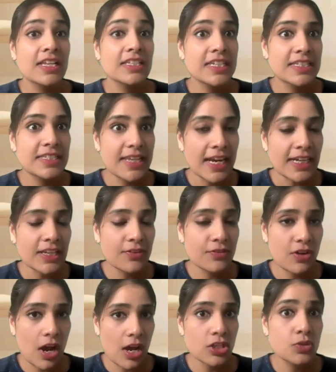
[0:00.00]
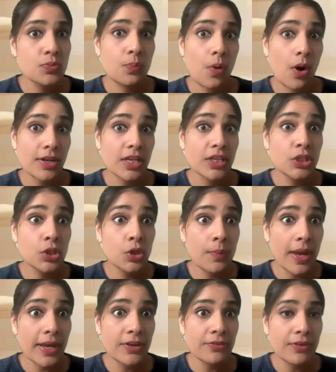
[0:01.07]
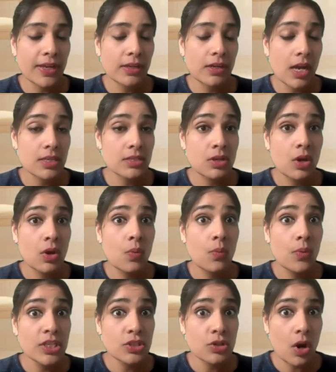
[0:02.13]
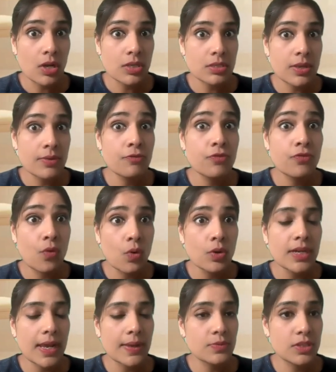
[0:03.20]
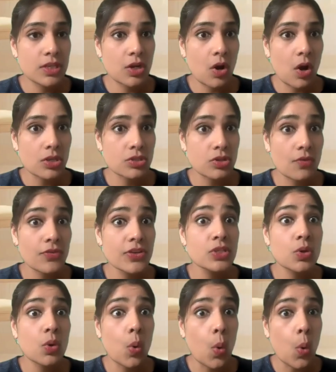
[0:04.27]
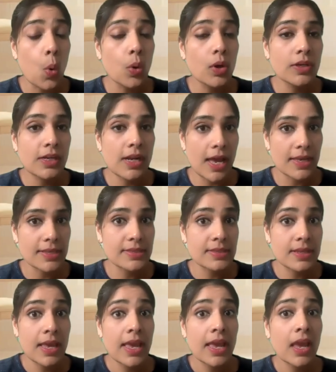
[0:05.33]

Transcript: Detective Raj bought a new magnifying glass which cost him 4 times the cost of his old glass.